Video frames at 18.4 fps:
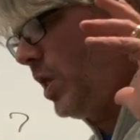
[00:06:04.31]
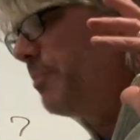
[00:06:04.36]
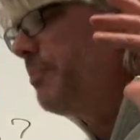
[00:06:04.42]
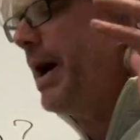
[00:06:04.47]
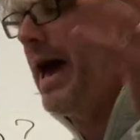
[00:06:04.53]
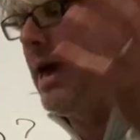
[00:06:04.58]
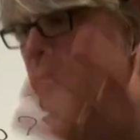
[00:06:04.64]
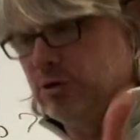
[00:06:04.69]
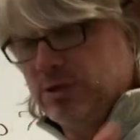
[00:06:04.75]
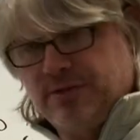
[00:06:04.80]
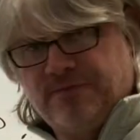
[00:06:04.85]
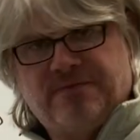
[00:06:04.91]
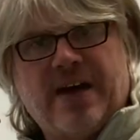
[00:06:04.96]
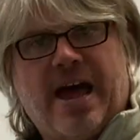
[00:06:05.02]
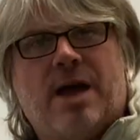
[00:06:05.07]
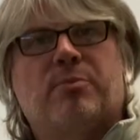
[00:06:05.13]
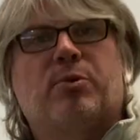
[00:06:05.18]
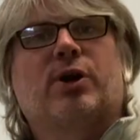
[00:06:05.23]
patterns of
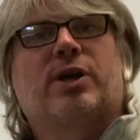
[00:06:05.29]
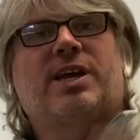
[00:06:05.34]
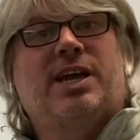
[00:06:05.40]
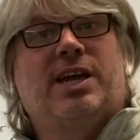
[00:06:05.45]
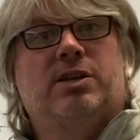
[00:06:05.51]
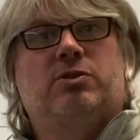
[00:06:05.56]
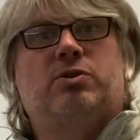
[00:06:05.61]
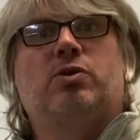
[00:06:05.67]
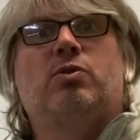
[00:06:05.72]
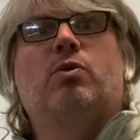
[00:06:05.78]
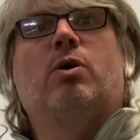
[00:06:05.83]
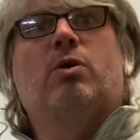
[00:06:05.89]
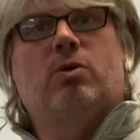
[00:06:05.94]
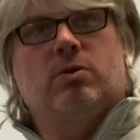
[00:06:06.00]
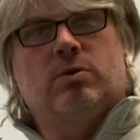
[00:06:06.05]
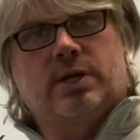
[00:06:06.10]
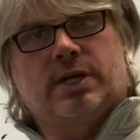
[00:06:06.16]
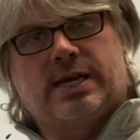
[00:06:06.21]
fabric into,
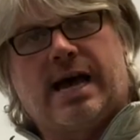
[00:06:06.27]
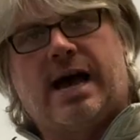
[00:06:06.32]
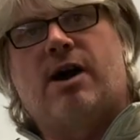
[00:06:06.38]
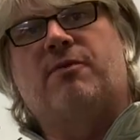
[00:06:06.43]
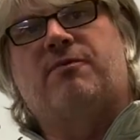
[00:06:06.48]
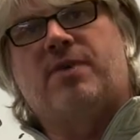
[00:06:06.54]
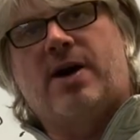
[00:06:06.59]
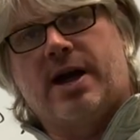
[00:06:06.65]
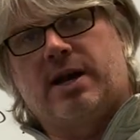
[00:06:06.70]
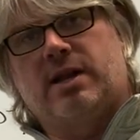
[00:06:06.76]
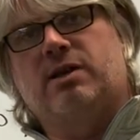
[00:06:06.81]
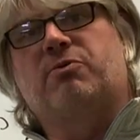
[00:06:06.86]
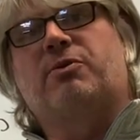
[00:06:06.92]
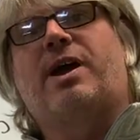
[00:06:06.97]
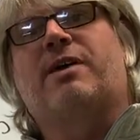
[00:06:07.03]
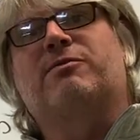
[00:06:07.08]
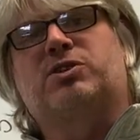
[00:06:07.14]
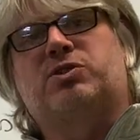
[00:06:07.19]
holy cow, finally
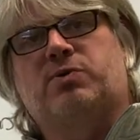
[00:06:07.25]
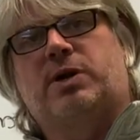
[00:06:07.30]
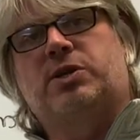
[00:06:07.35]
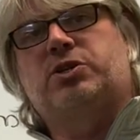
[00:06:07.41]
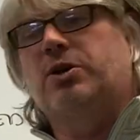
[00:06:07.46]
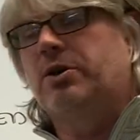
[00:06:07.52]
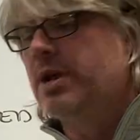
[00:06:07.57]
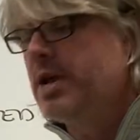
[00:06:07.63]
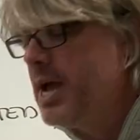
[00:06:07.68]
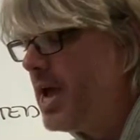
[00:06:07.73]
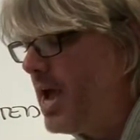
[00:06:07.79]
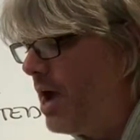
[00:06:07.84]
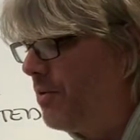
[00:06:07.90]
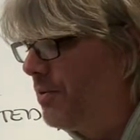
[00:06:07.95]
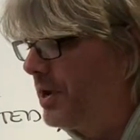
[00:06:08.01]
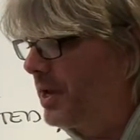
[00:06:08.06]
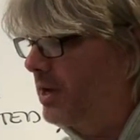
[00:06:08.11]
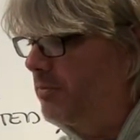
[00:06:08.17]
we have a sweatshirt.
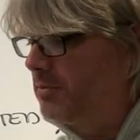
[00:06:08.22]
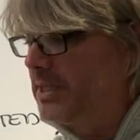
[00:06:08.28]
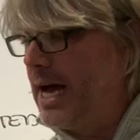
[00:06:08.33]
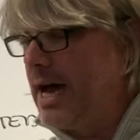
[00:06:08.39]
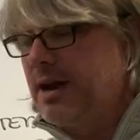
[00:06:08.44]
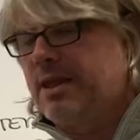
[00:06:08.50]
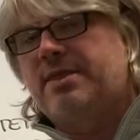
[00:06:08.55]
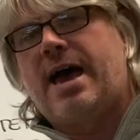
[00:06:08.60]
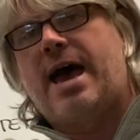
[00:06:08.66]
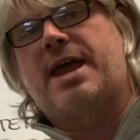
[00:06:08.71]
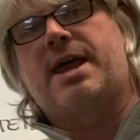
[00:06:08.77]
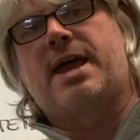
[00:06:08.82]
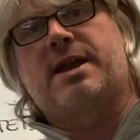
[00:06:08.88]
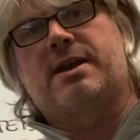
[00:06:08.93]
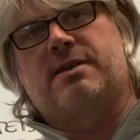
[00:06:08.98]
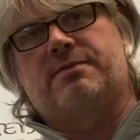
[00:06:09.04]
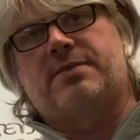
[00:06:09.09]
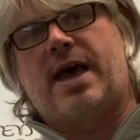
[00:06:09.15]
And when it comes out of that
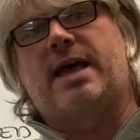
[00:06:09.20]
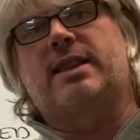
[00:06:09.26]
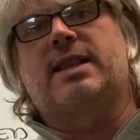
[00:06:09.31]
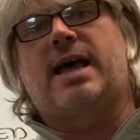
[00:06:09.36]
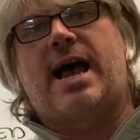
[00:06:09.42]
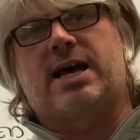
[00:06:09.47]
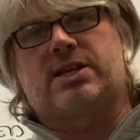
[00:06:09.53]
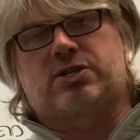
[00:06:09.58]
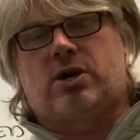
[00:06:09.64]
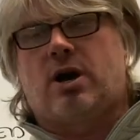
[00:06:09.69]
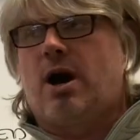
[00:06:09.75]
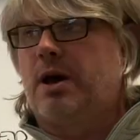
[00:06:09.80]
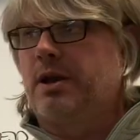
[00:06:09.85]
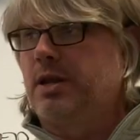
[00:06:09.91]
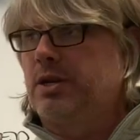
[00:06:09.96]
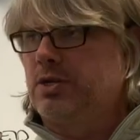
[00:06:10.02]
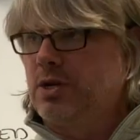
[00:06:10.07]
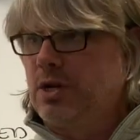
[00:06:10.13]
end of that last
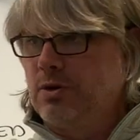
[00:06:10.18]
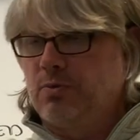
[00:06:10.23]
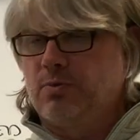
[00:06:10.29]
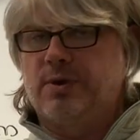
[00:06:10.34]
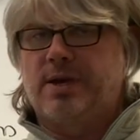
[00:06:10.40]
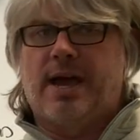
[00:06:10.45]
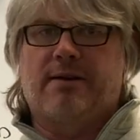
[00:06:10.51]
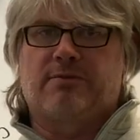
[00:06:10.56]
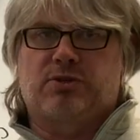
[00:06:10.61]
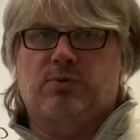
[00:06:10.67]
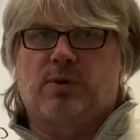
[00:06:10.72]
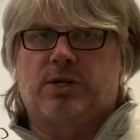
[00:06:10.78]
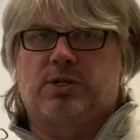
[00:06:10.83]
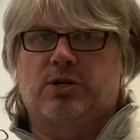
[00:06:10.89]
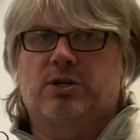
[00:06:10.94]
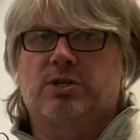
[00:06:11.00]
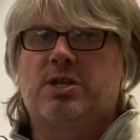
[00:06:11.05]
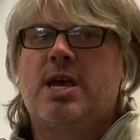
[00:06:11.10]
cottage, we have
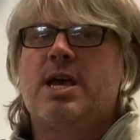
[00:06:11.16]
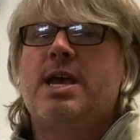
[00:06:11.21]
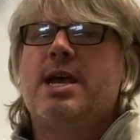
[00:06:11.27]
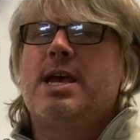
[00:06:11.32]
sweatshirts.